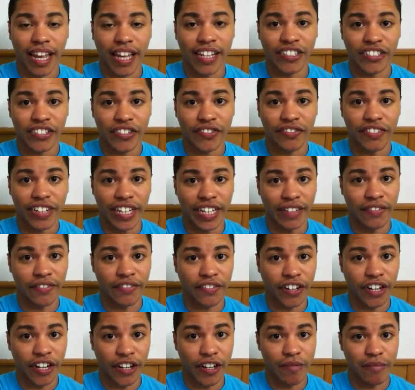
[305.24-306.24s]
intervene
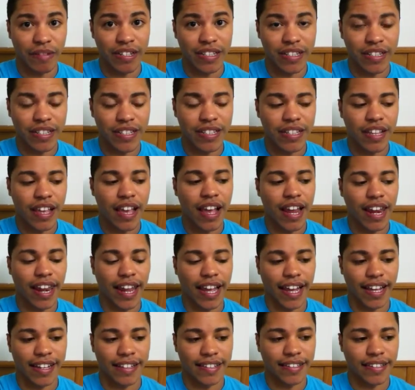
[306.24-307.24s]
for humans,
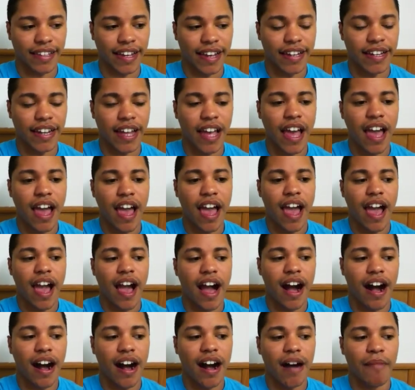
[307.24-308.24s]
like I said,
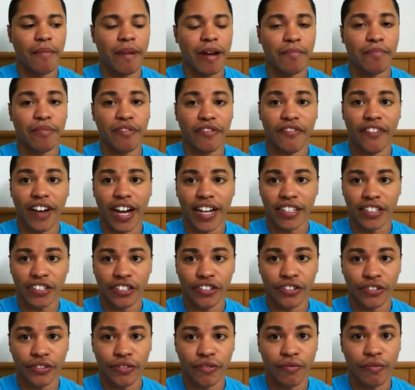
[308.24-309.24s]
and provide
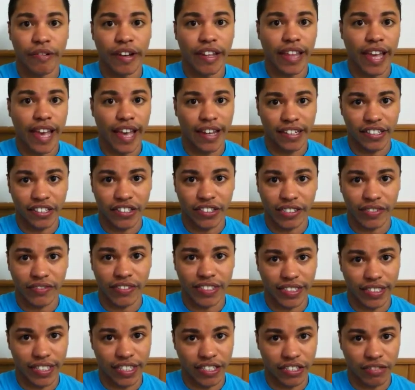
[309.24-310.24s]
you with any
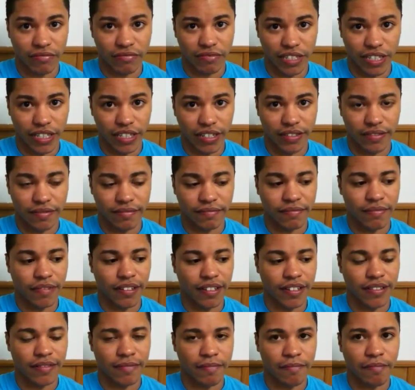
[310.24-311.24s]
service that you need,
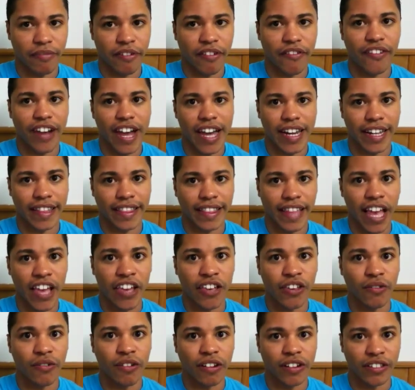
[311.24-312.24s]
provided
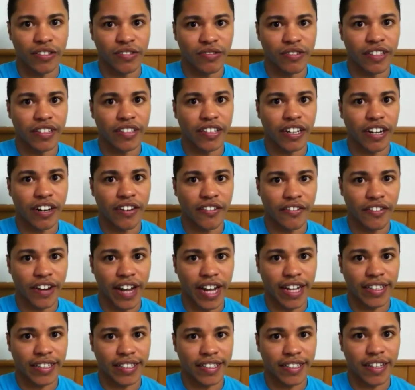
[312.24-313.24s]
that you are doing the
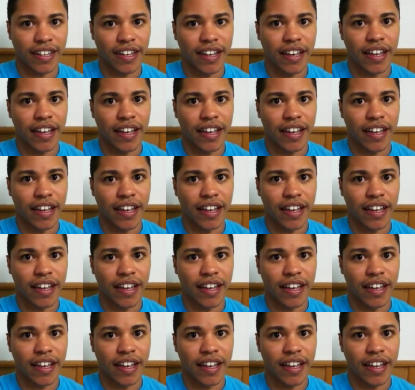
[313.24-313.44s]
correct